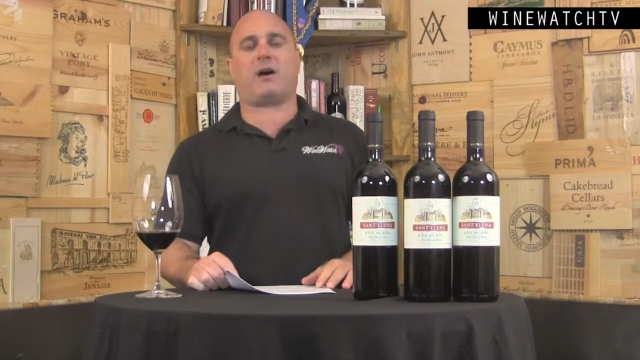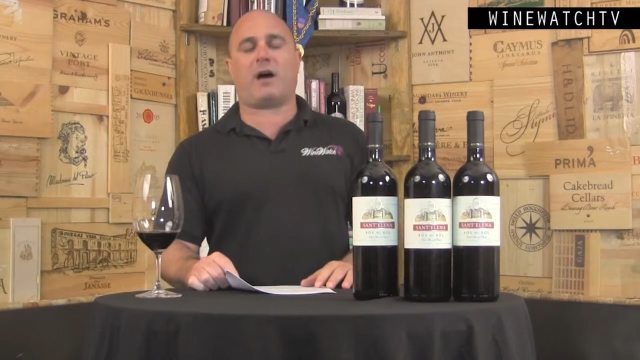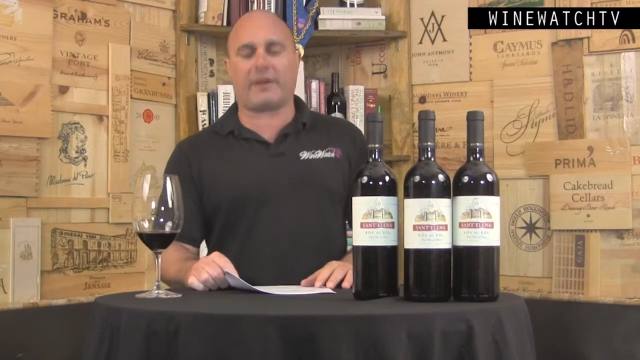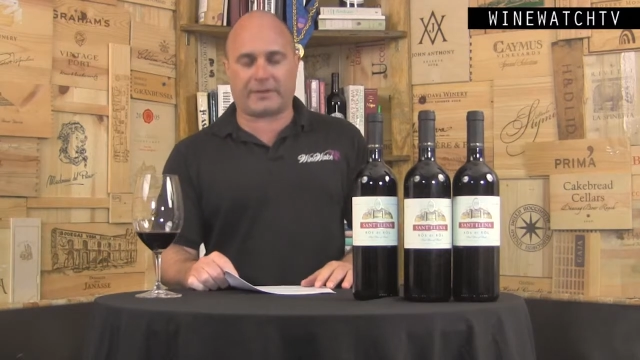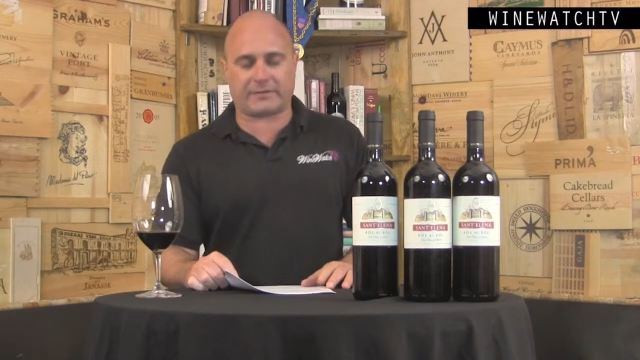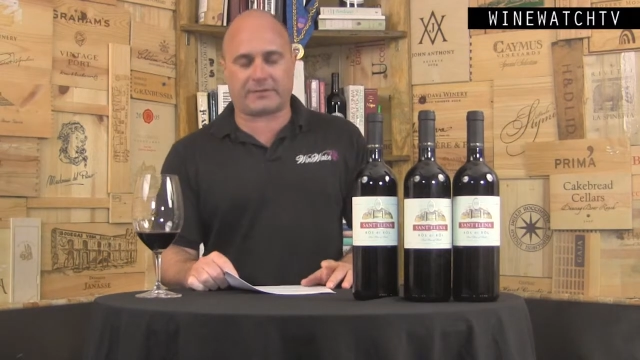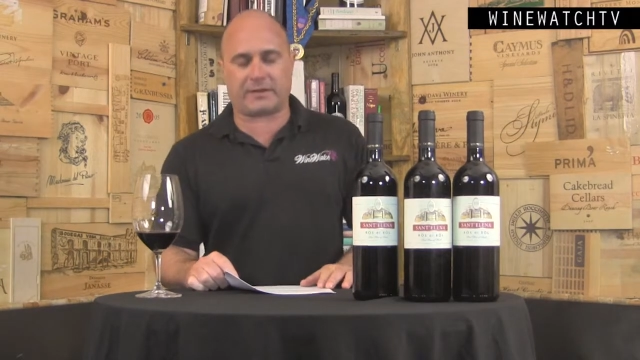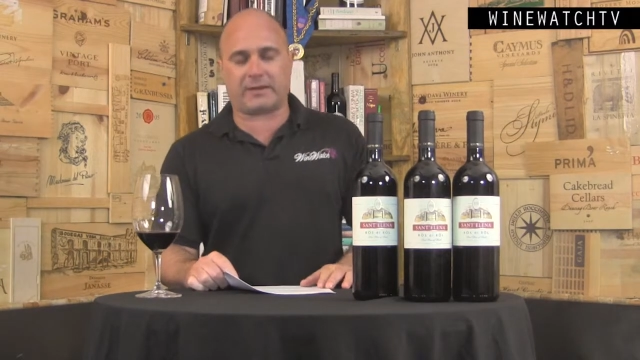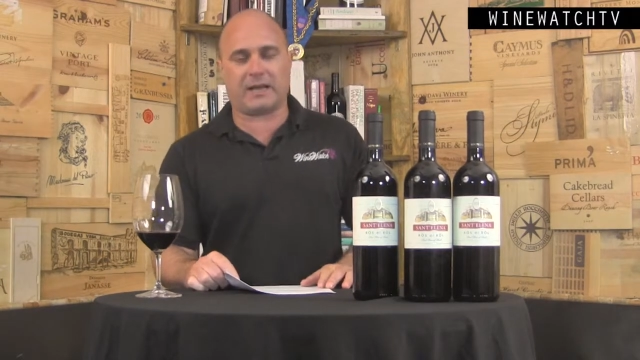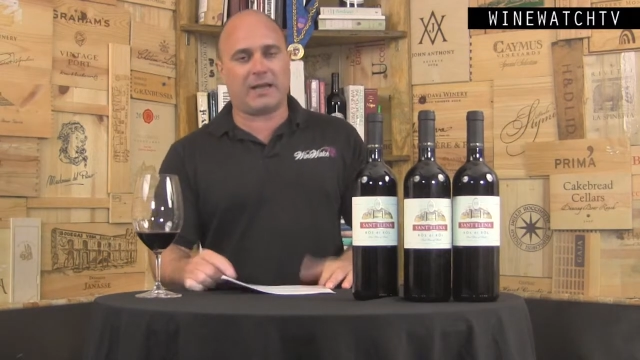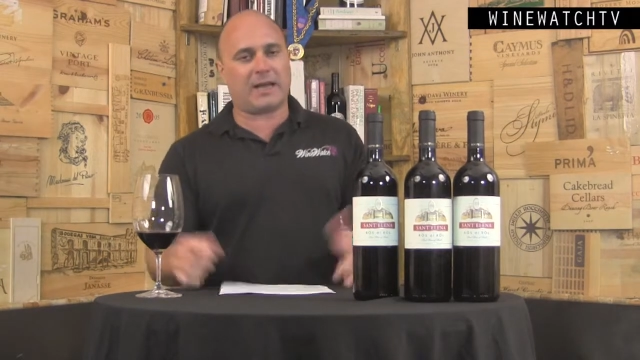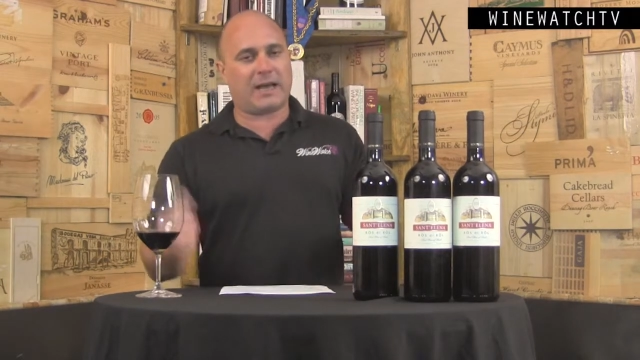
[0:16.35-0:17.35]
August. And
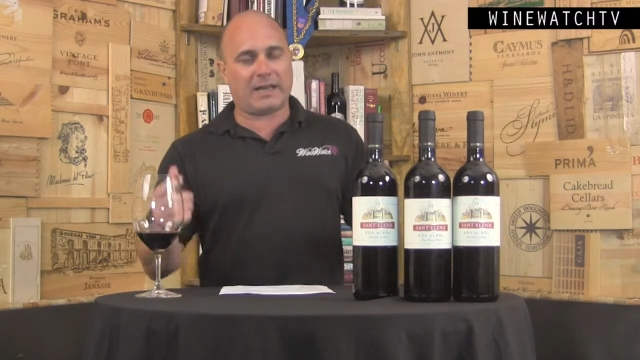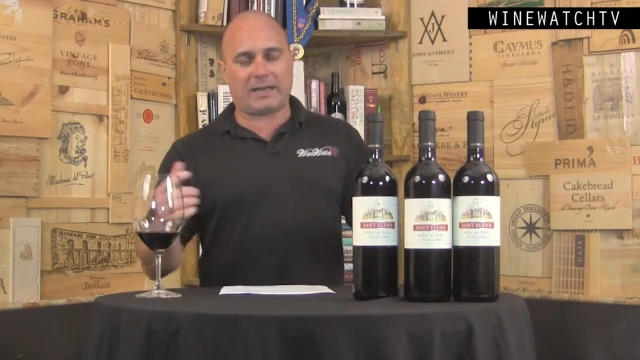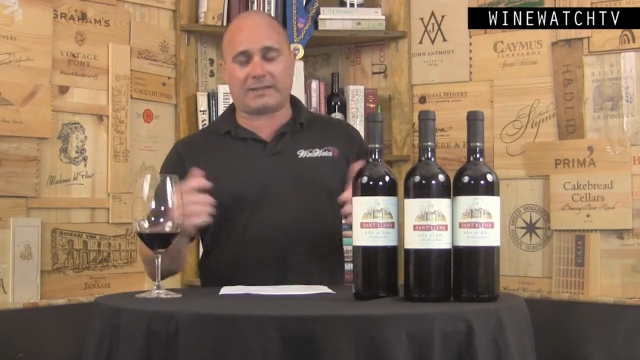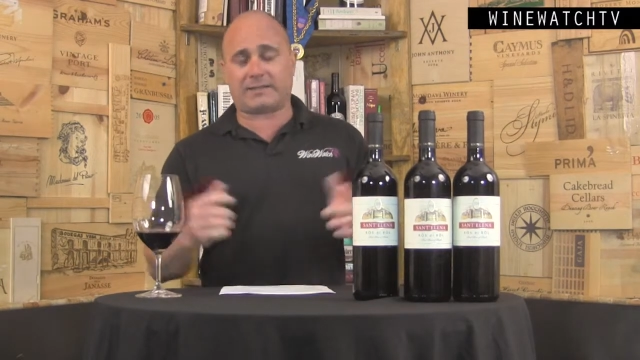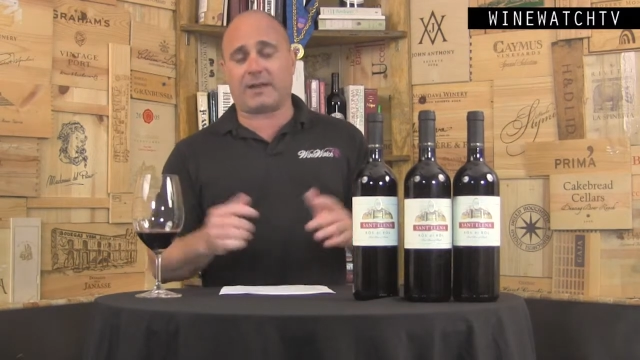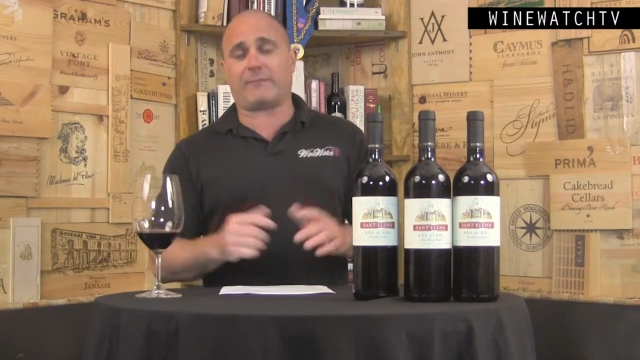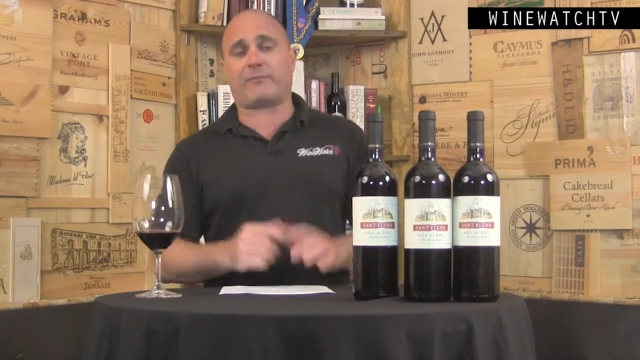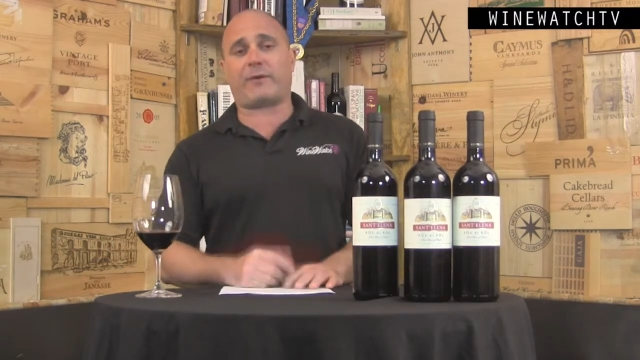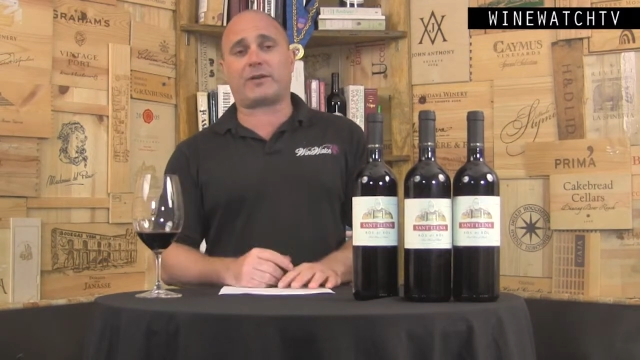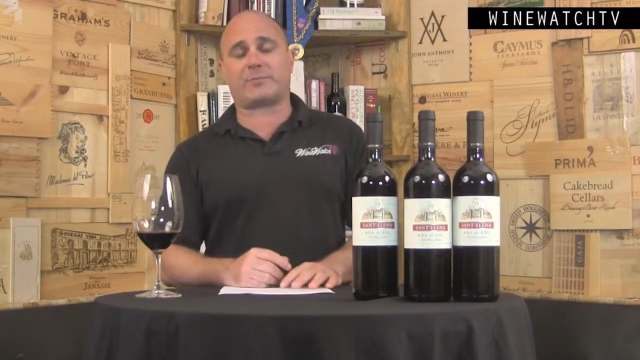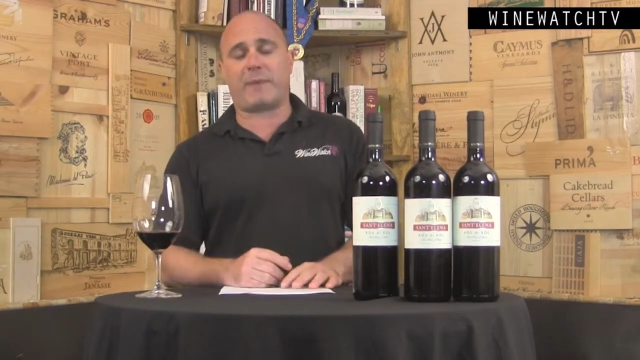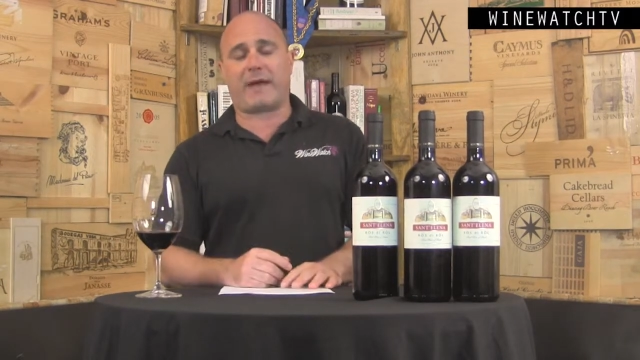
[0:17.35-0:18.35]
then I'd like to say I'm
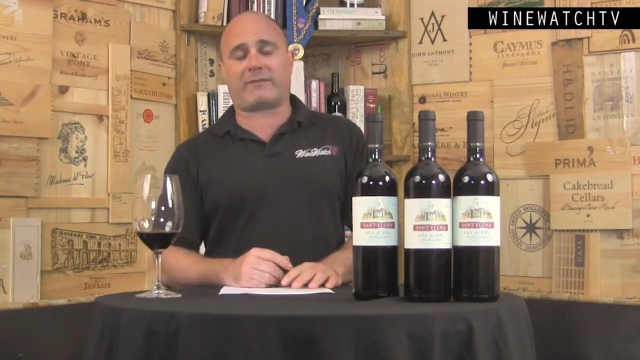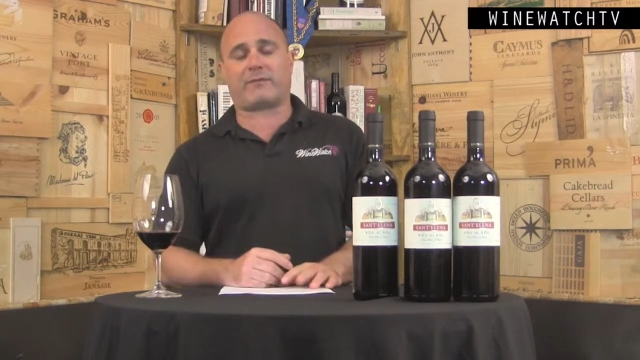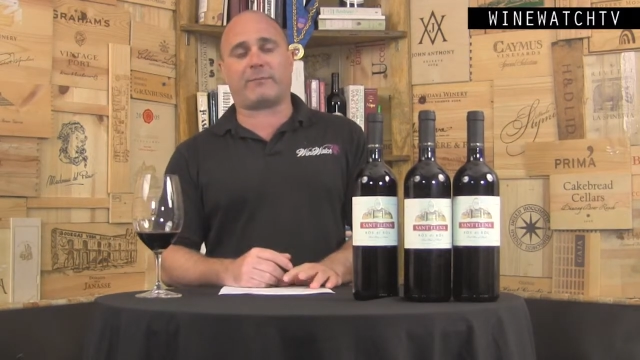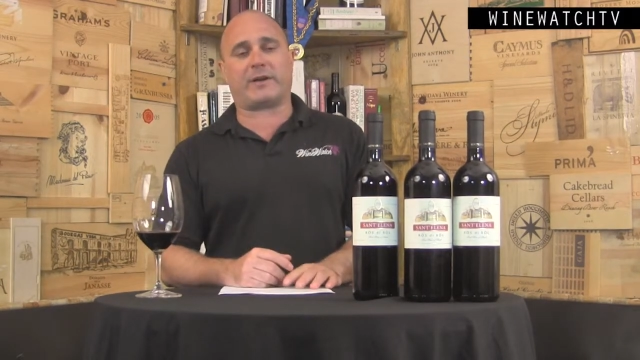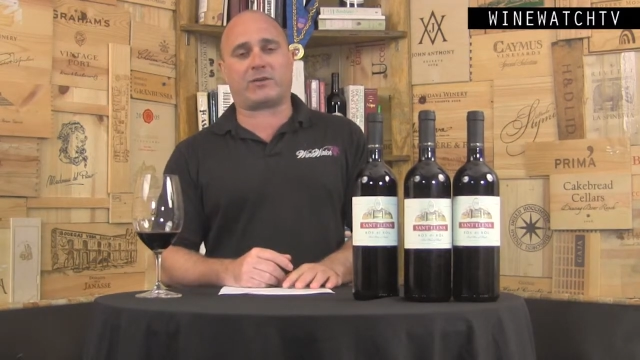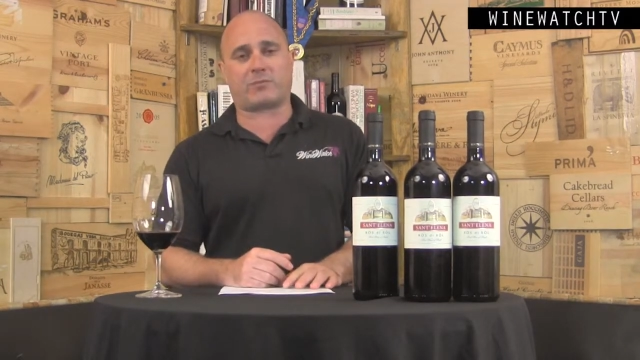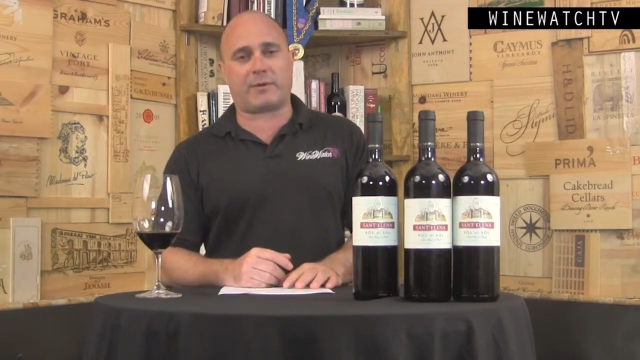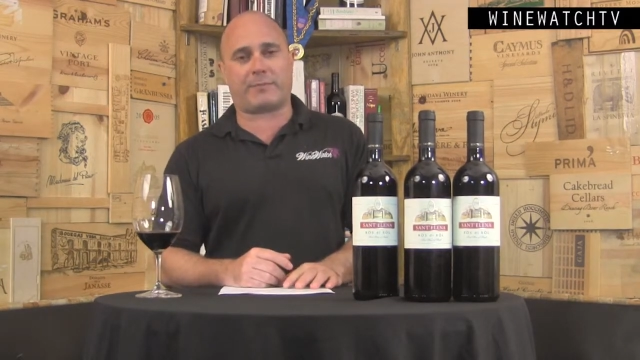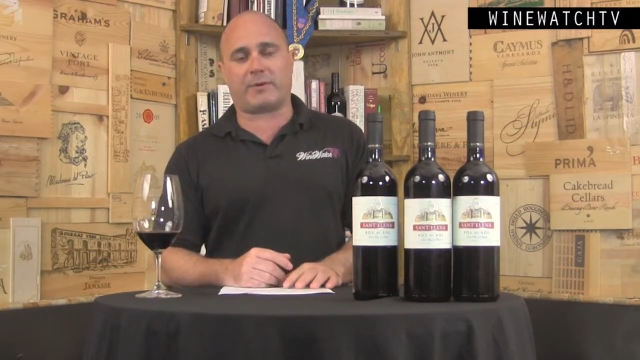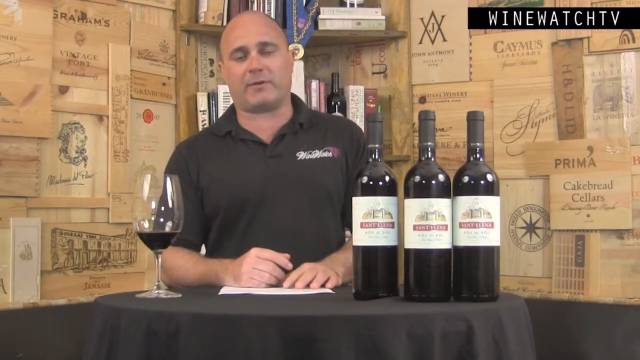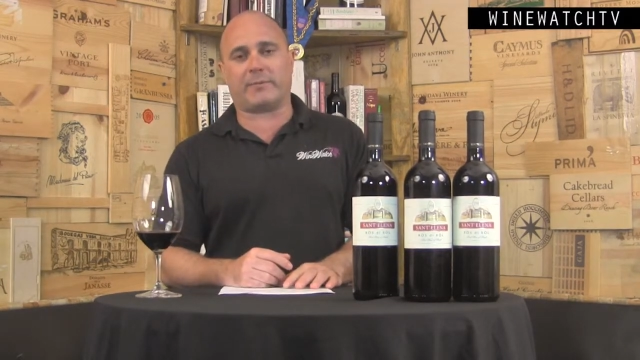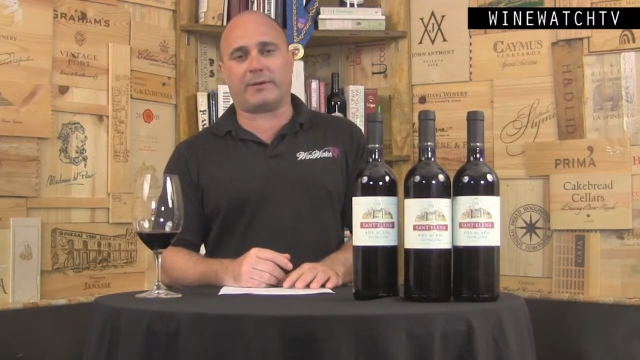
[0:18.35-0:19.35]
fresh back from my trip here,